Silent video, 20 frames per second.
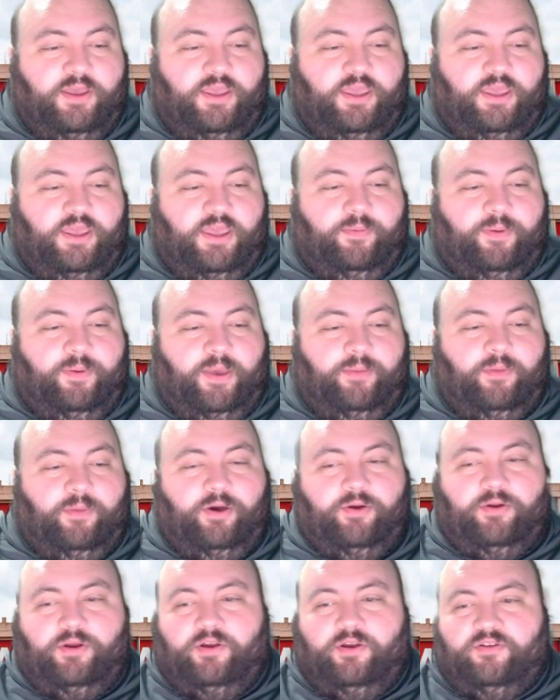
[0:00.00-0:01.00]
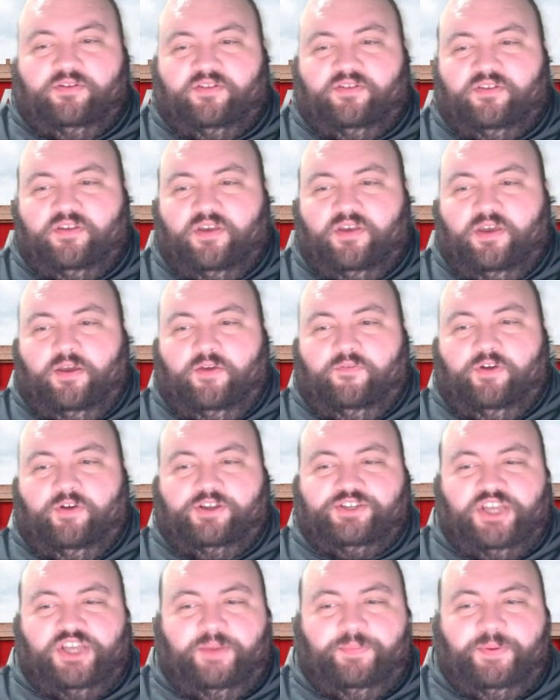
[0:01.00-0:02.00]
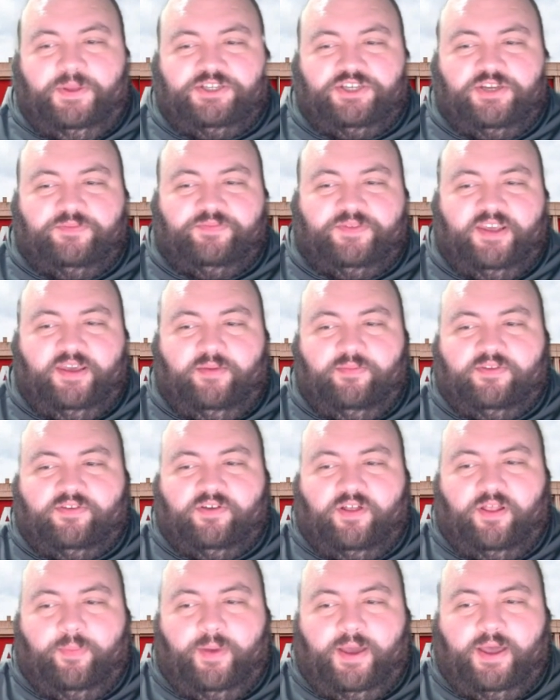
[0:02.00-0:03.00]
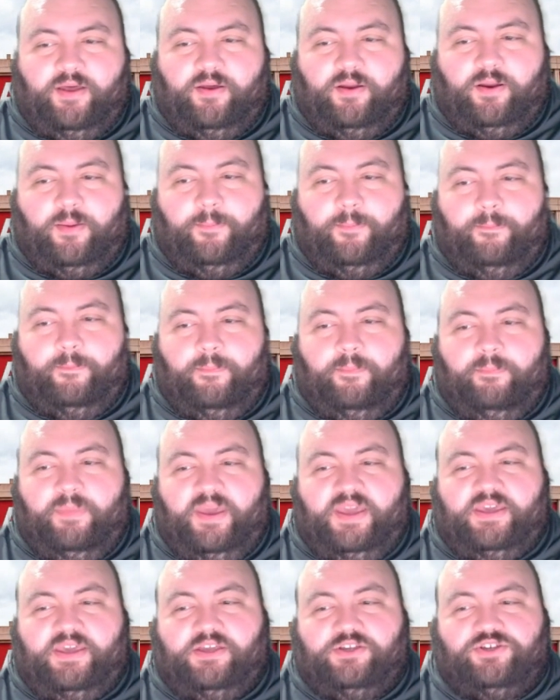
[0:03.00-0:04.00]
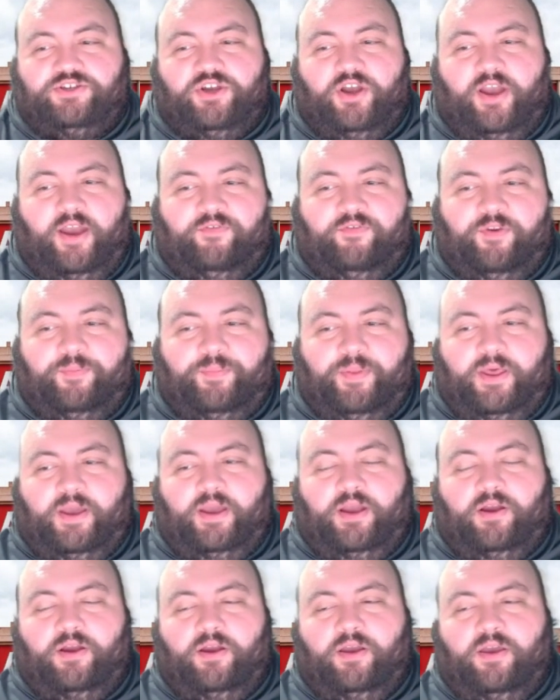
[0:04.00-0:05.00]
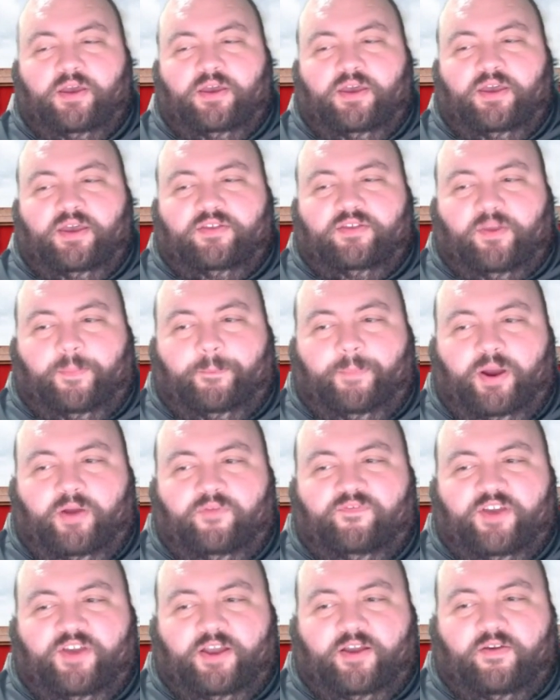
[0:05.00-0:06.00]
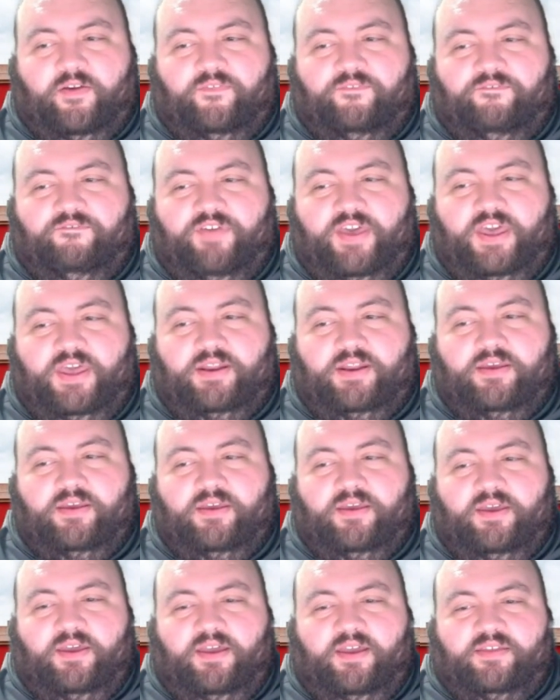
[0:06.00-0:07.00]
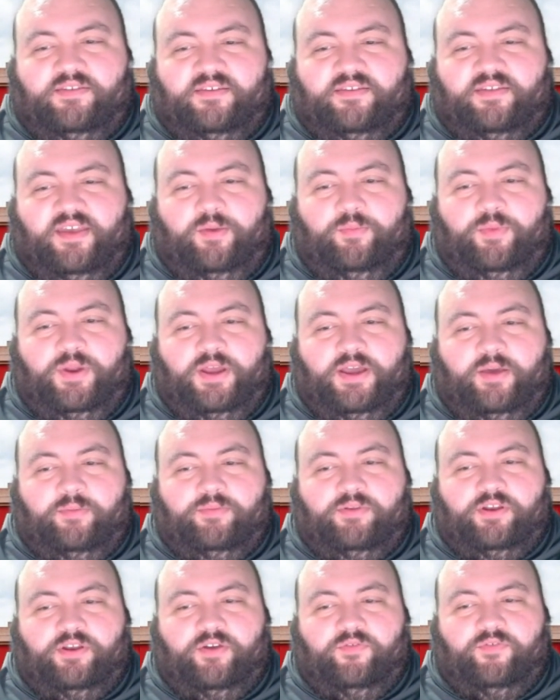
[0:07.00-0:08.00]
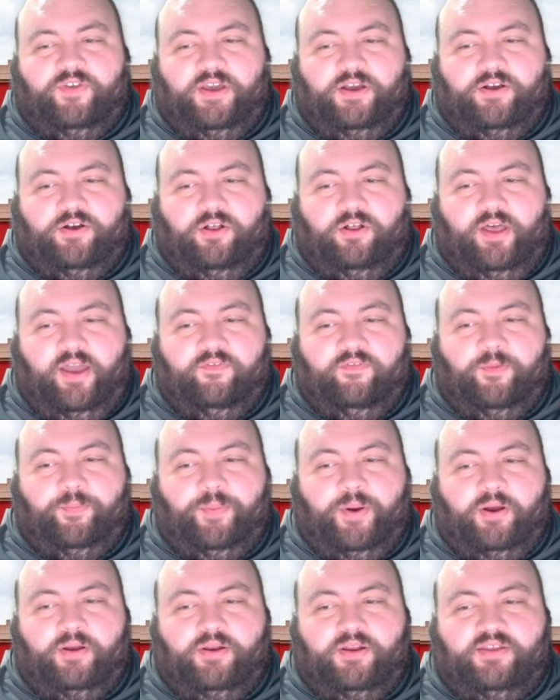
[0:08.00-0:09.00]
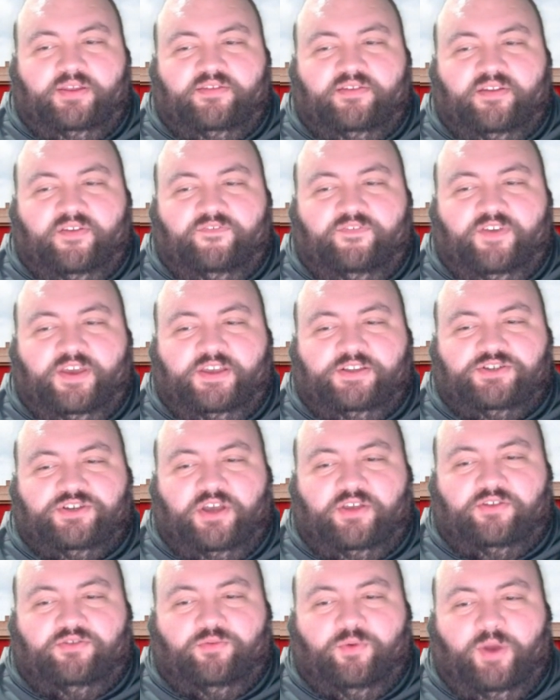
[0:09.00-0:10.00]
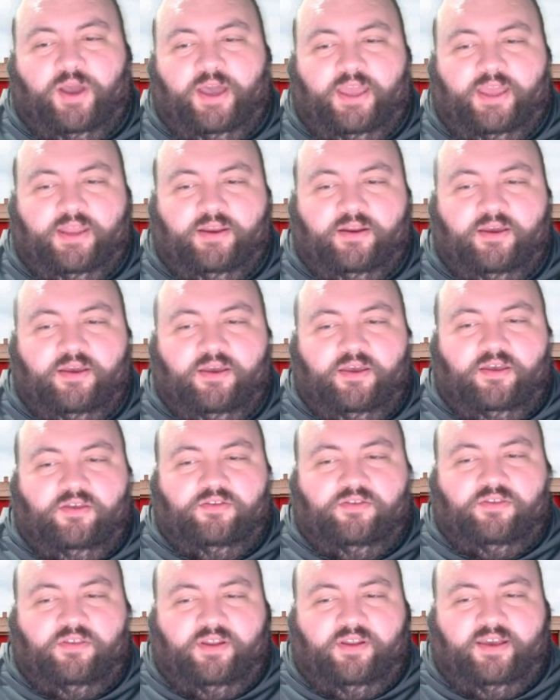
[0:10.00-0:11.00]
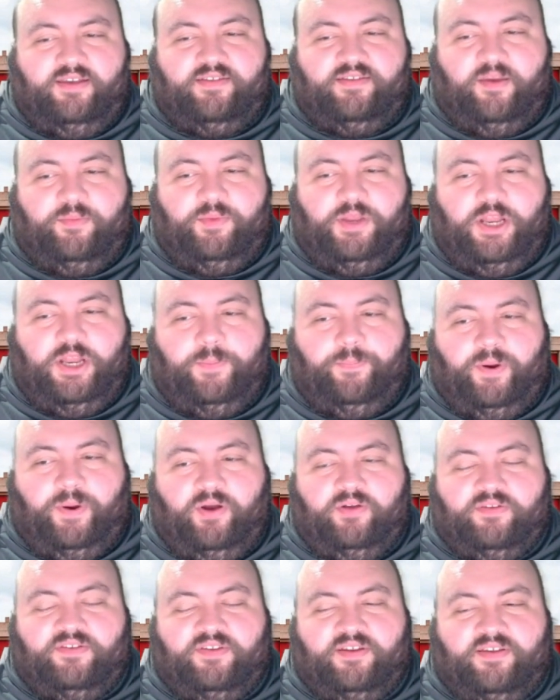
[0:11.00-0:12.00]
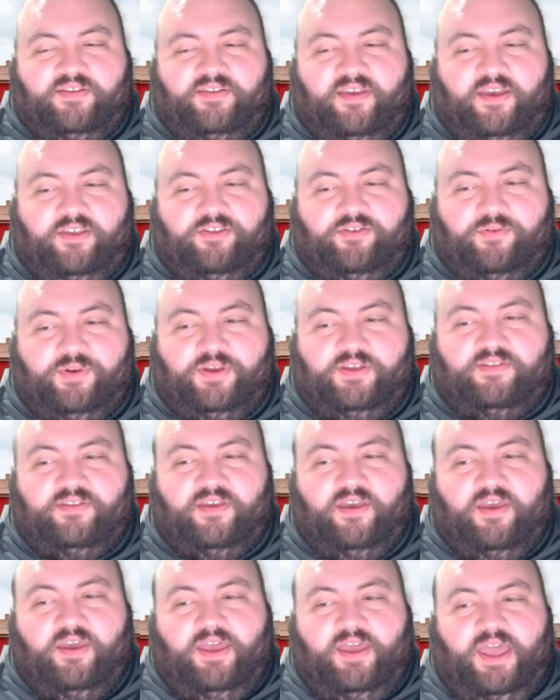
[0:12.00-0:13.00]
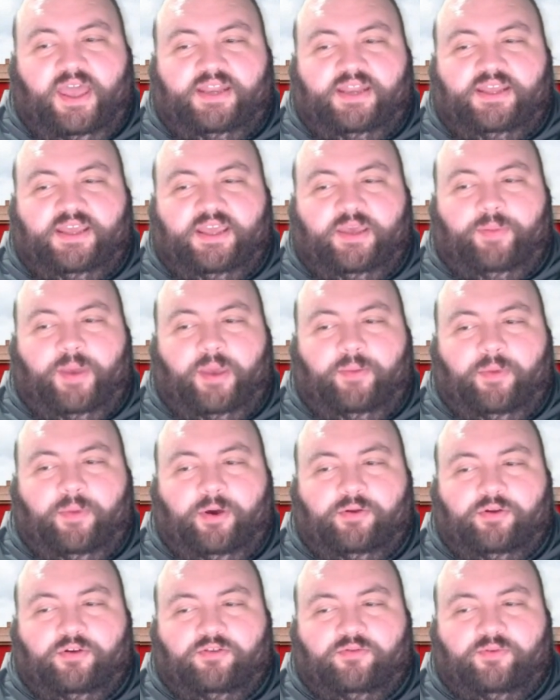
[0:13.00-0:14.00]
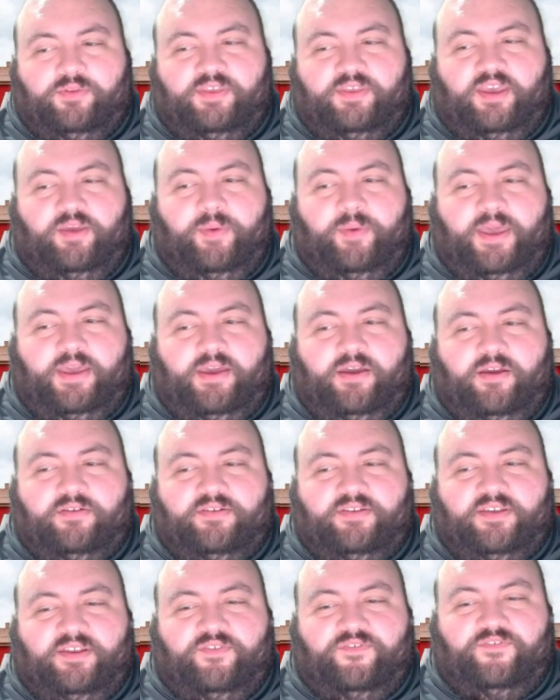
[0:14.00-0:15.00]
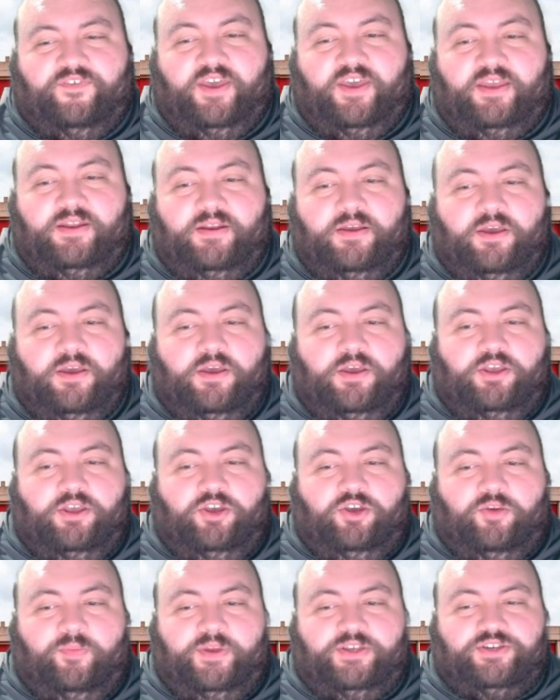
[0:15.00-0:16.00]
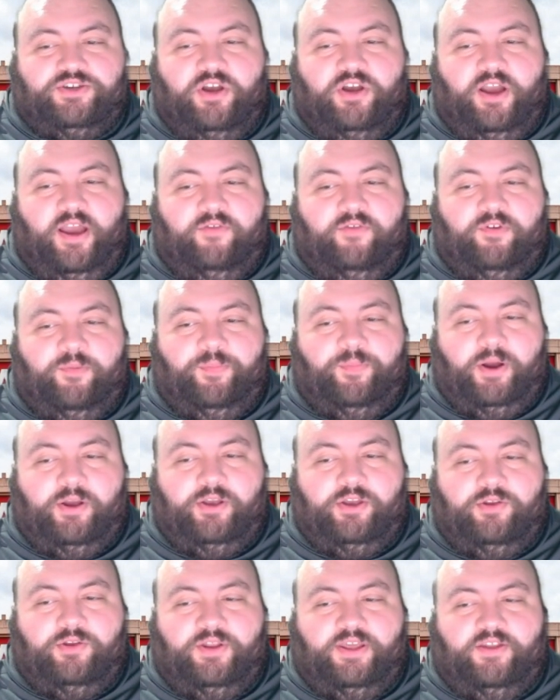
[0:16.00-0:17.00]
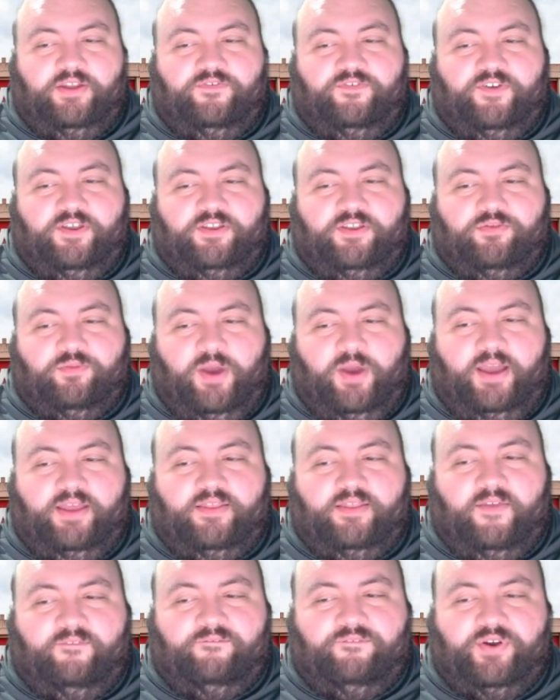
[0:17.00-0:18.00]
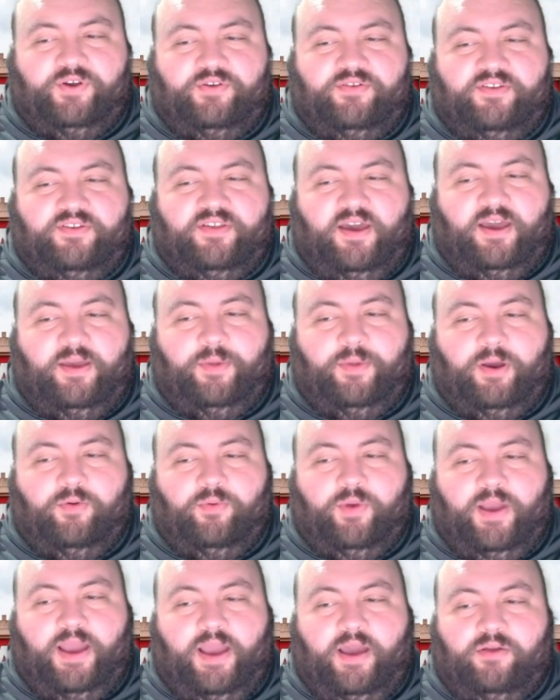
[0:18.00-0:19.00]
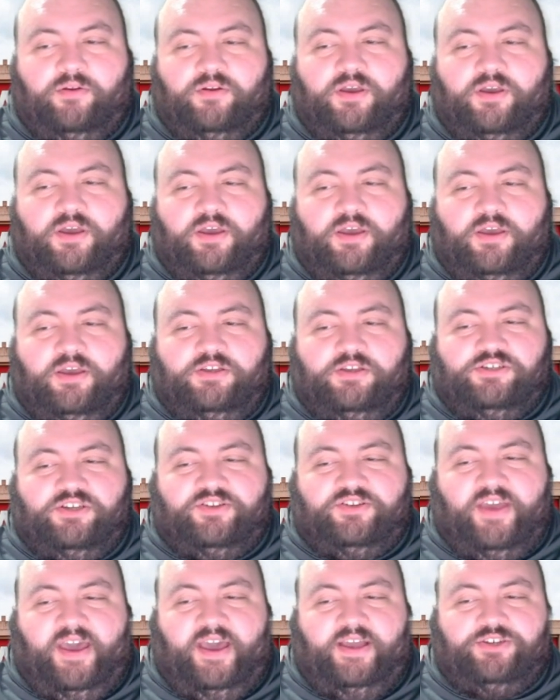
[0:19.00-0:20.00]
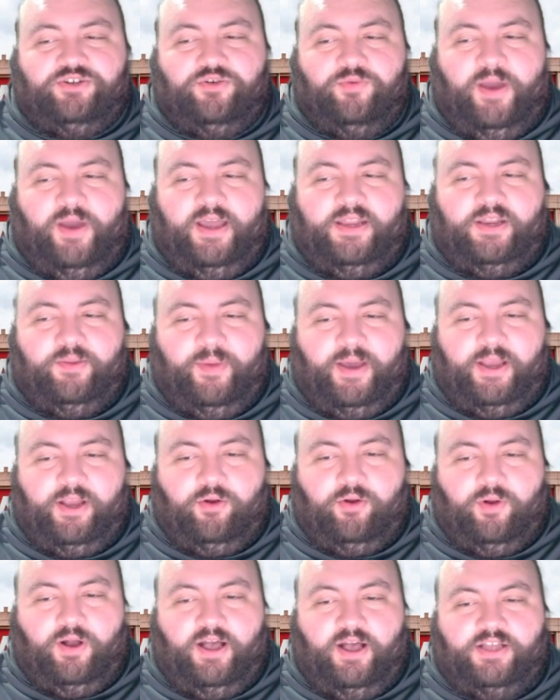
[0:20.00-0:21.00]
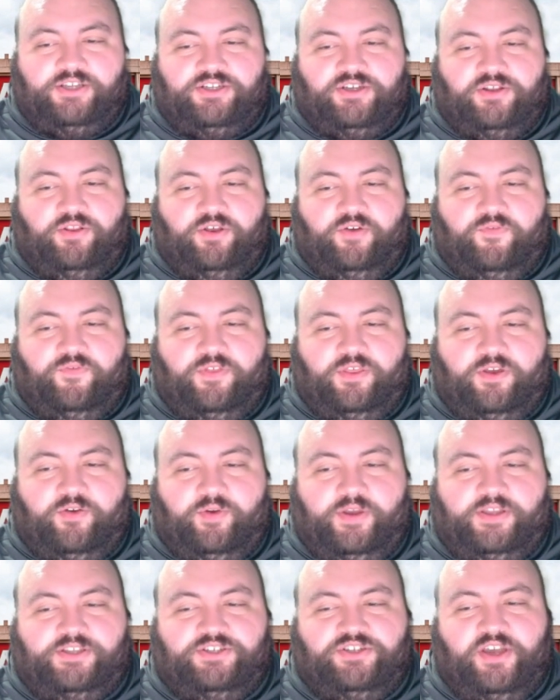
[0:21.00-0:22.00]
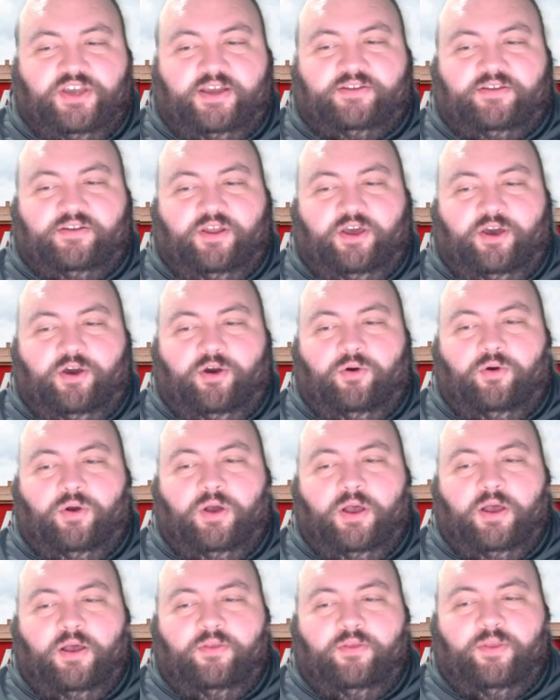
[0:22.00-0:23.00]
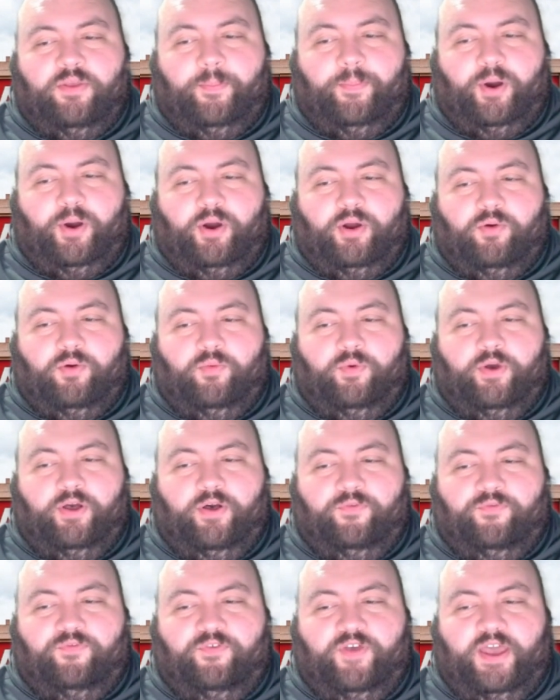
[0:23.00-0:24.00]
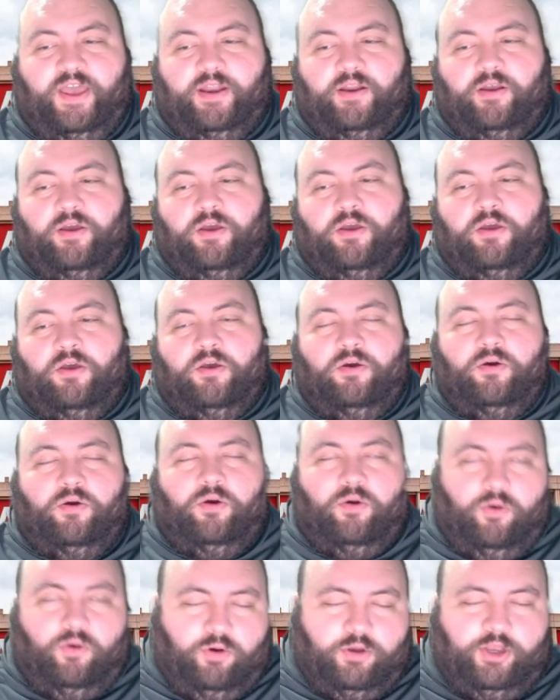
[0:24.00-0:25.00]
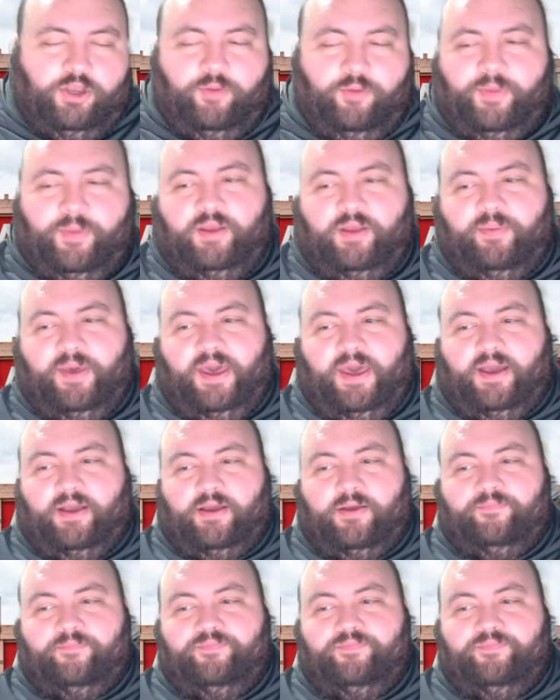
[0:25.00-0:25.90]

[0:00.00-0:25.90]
eBay Motors. For a championship team, it's all about making sure every player is a perfect fit. It's the same when it comes to your vehicle. Every part needs to fit just right. So the next time you need parts and accessories, head to eBay Motors. With eBay Guaranteed Fit, you can be sure every part you need fits right the first time around. Just add your ride to My Garage and look for the green check to know the part will fit, or your money back.